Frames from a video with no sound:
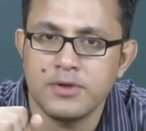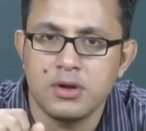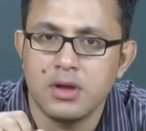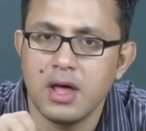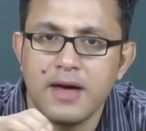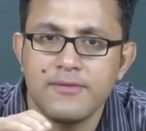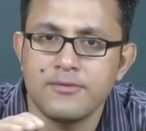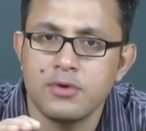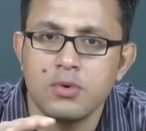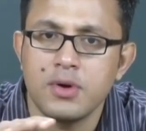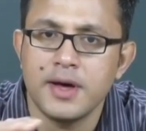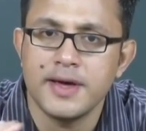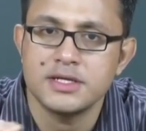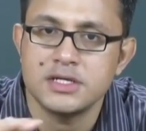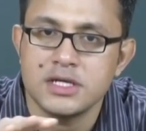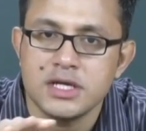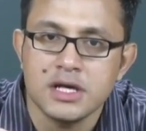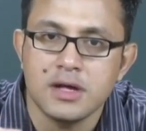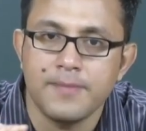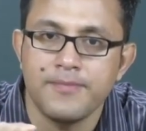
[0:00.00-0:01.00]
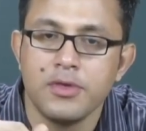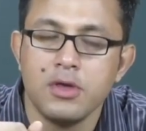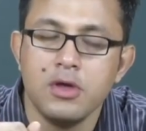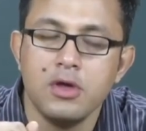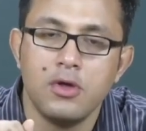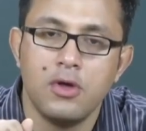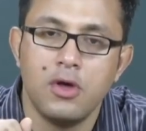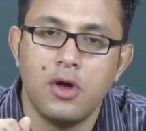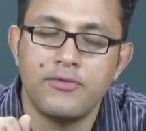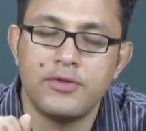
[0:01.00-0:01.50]
They don't have no idea
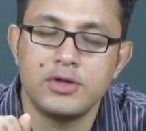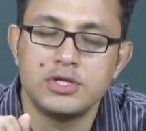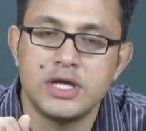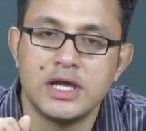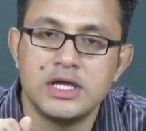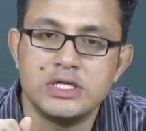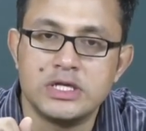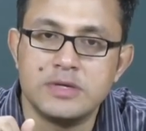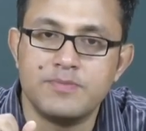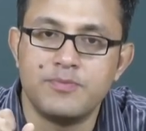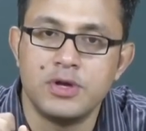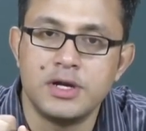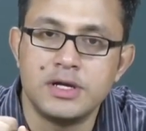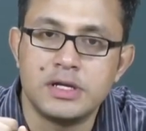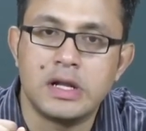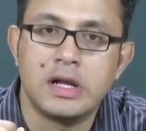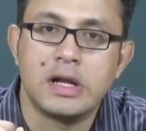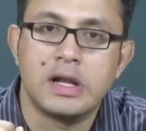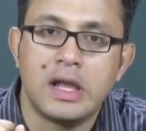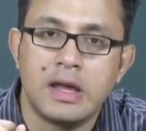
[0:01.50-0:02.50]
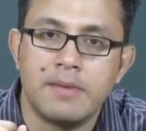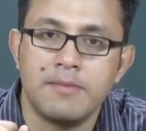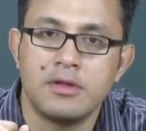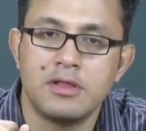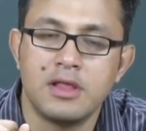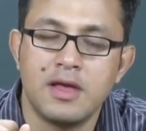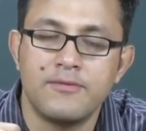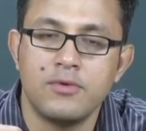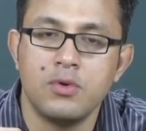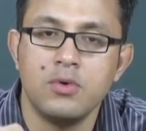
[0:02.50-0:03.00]
of the changing political
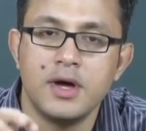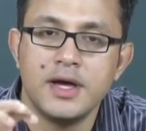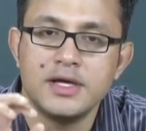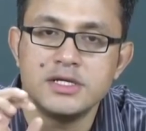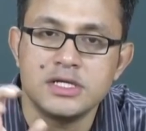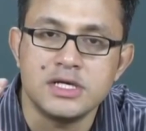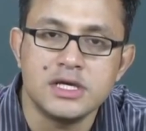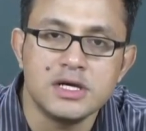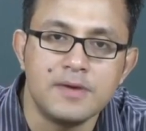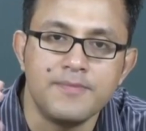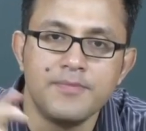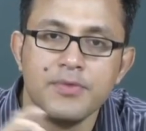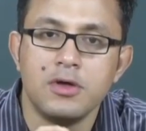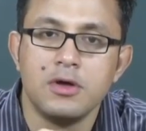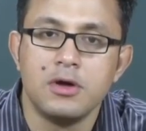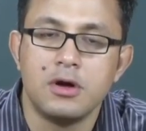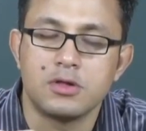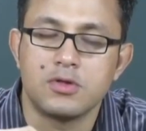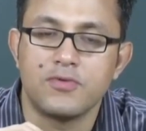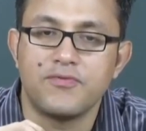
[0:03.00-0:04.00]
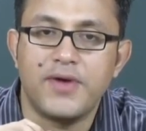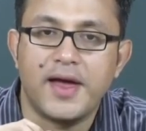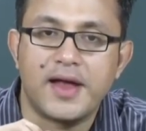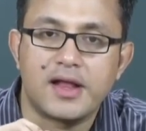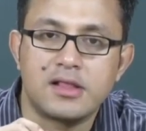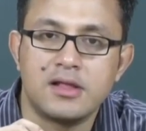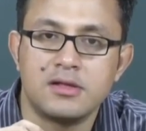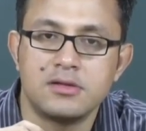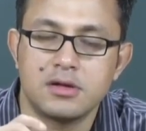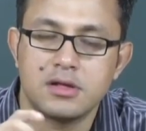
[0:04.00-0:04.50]
climate. They have no idea of the
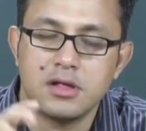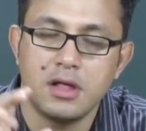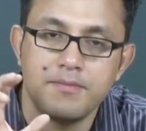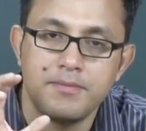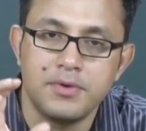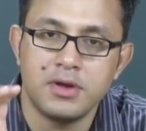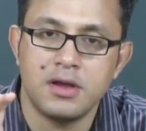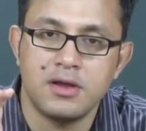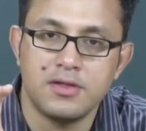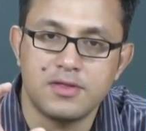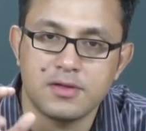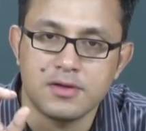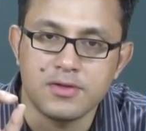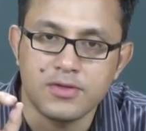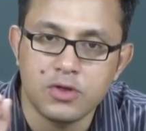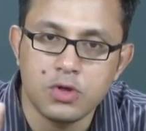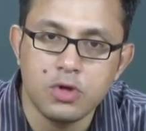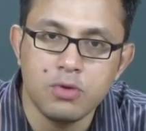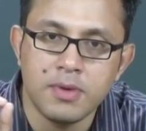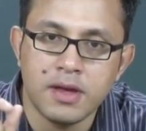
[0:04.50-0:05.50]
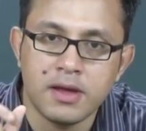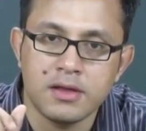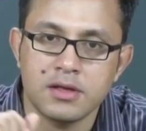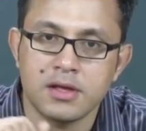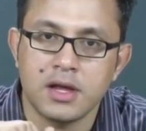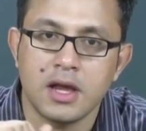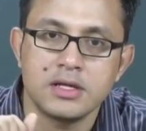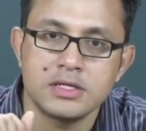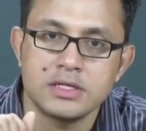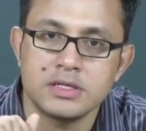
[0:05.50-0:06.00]
fact that the company is consuming the
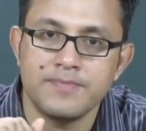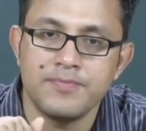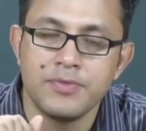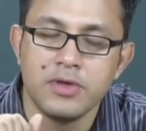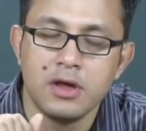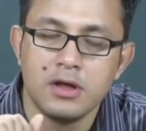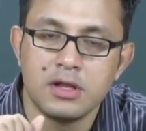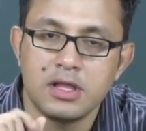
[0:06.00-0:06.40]
kingdom.